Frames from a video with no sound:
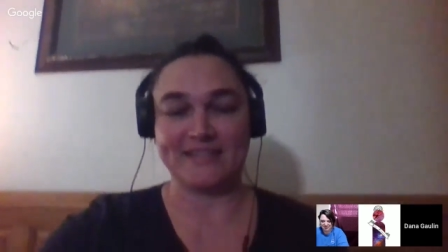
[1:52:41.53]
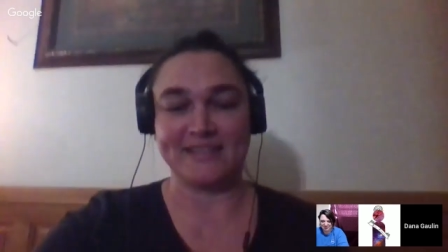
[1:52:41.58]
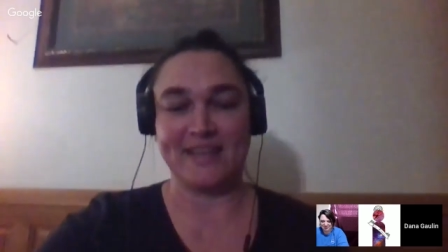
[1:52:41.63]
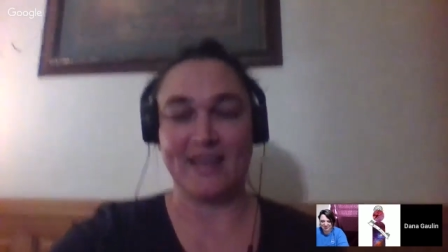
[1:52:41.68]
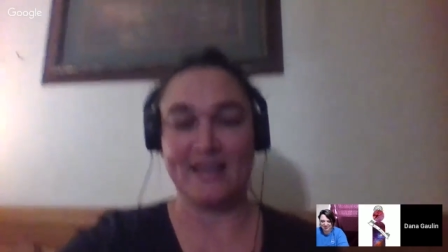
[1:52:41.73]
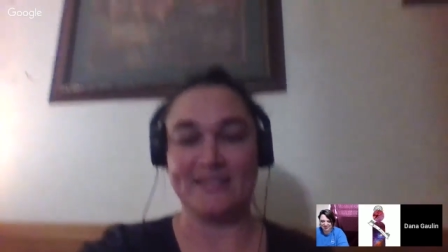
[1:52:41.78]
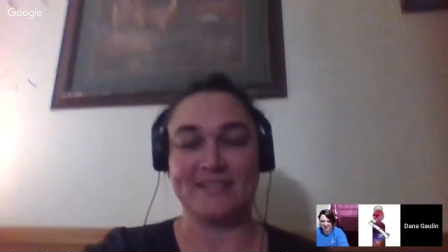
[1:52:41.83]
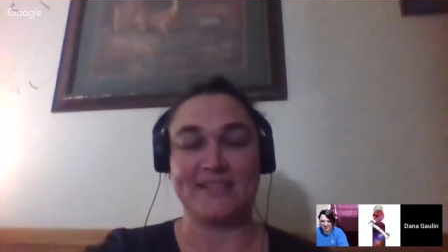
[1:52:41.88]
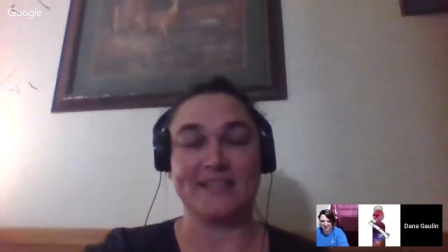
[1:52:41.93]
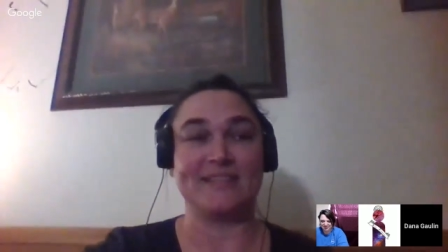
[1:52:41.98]

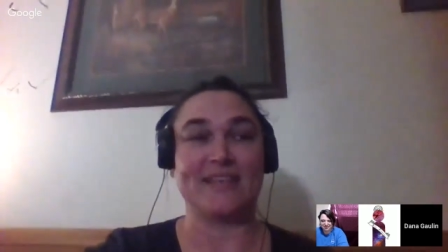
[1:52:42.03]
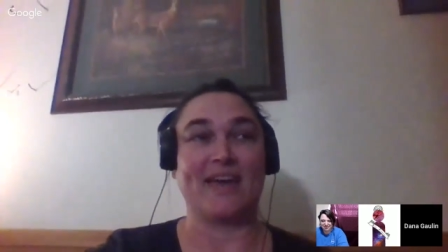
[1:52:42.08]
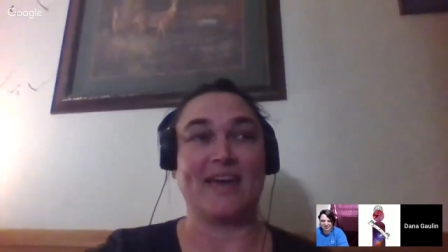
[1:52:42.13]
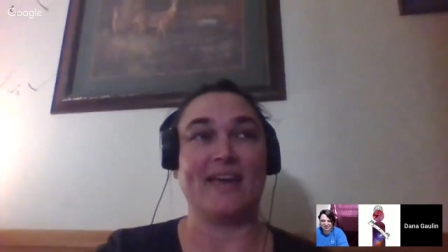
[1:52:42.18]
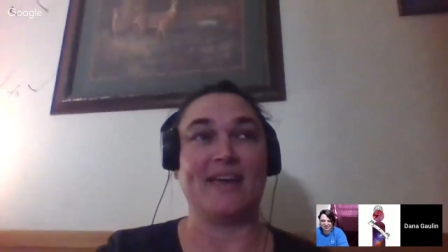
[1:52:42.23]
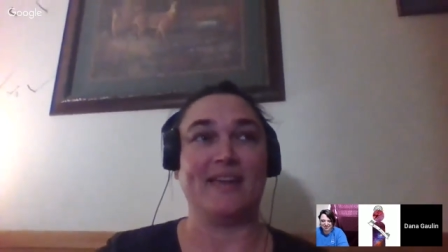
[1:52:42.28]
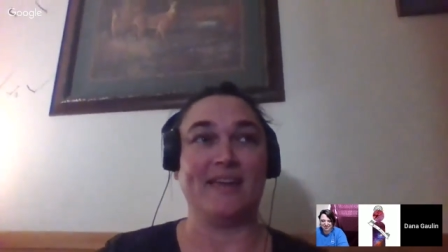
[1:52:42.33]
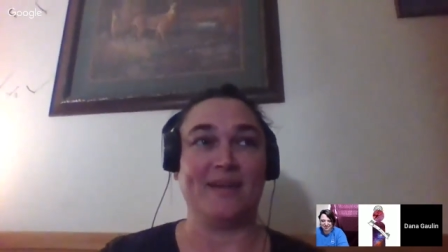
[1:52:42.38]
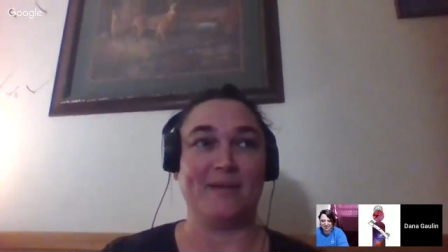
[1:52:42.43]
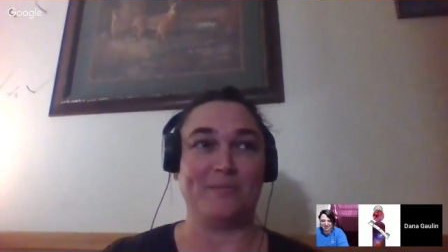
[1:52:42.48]
nice as I
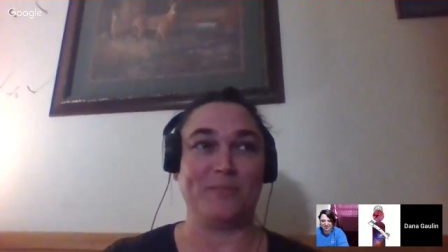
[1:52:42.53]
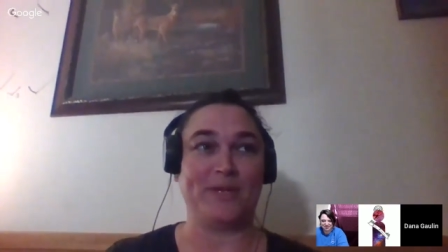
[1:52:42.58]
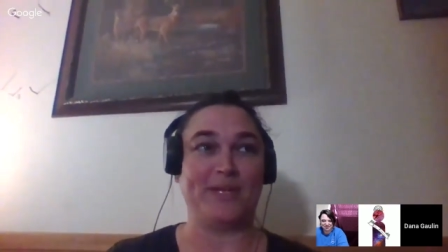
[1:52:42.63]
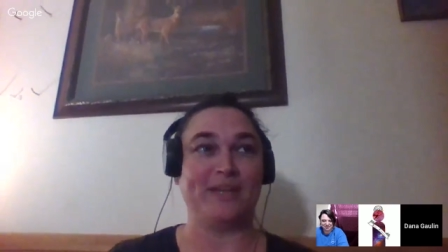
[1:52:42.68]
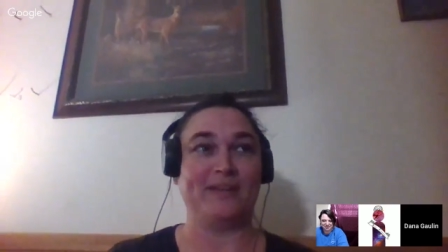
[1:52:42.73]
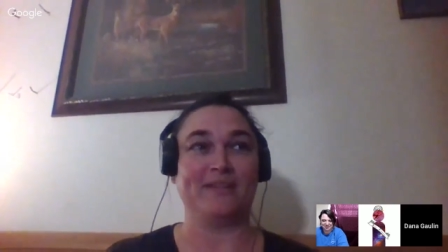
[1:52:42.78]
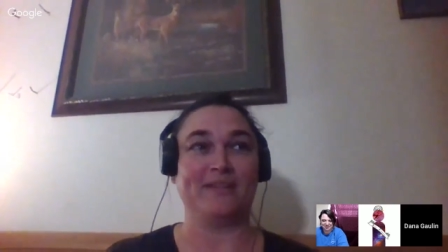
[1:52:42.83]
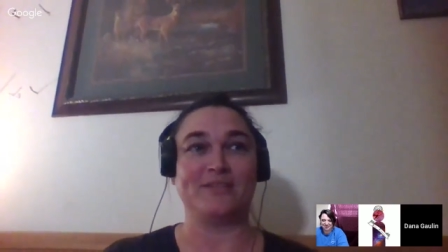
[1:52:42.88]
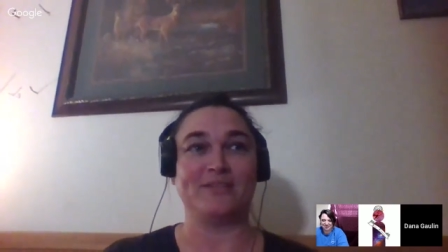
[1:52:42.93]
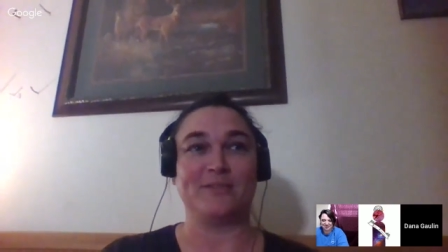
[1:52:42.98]

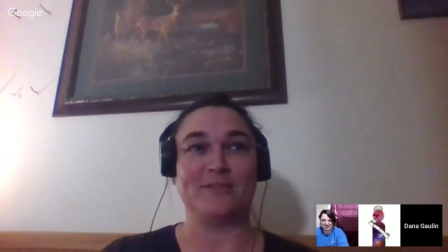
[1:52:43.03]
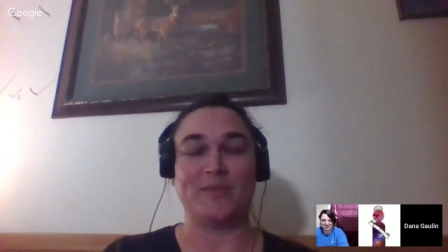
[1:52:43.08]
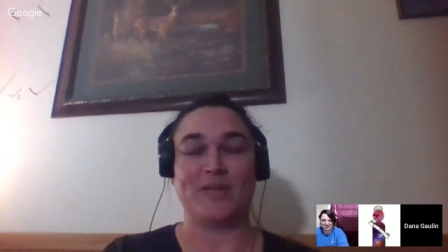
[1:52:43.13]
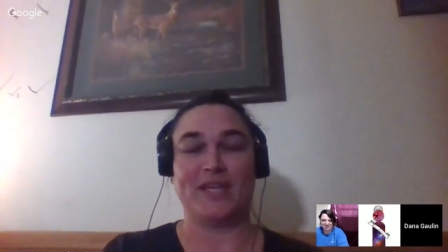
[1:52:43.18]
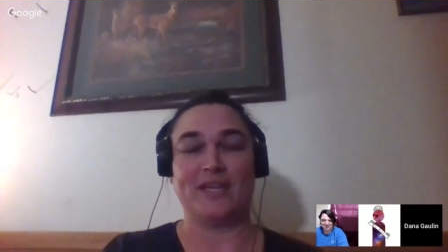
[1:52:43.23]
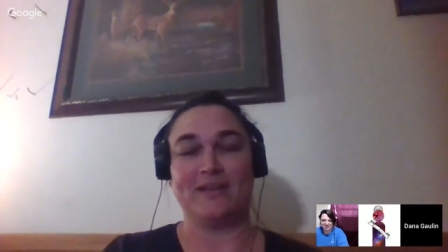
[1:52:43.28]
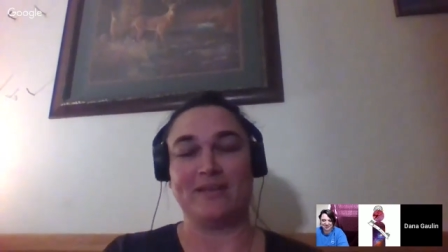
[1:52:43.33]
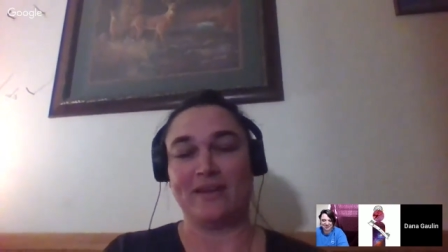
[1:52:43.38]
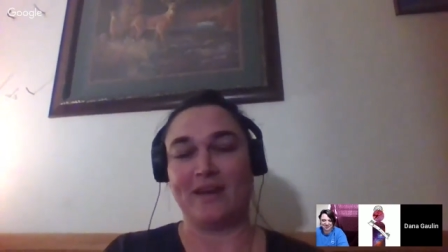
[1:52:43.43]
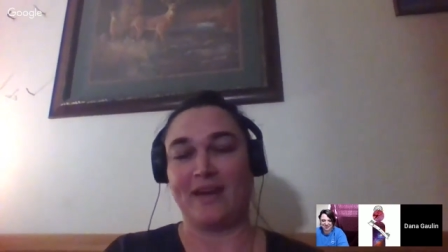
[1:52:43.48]
appear to
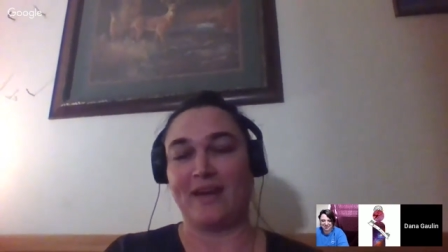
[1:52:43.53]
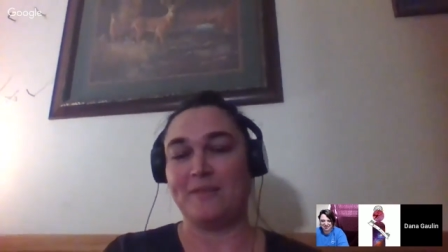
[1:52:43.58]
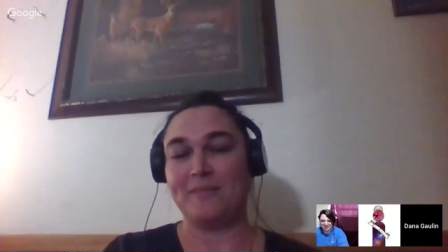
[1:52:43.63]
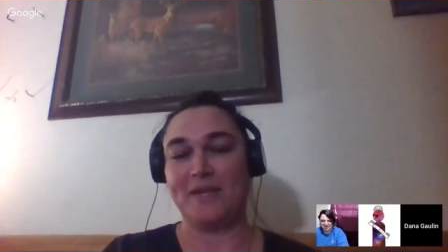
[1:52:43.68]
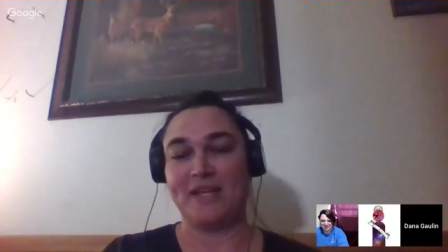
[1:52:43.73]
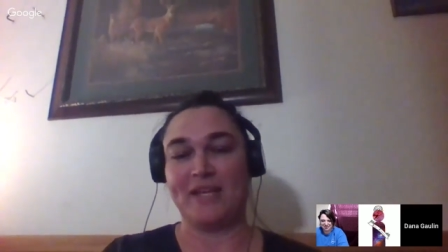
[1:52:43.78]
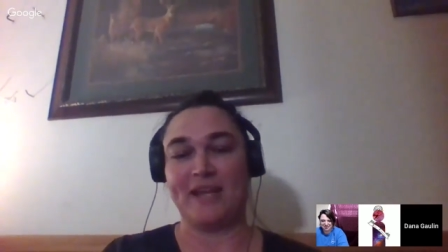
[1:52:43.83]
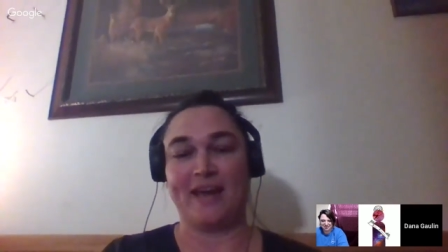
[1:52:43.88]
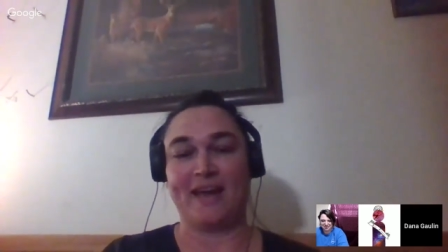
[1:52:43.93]
be. I mean,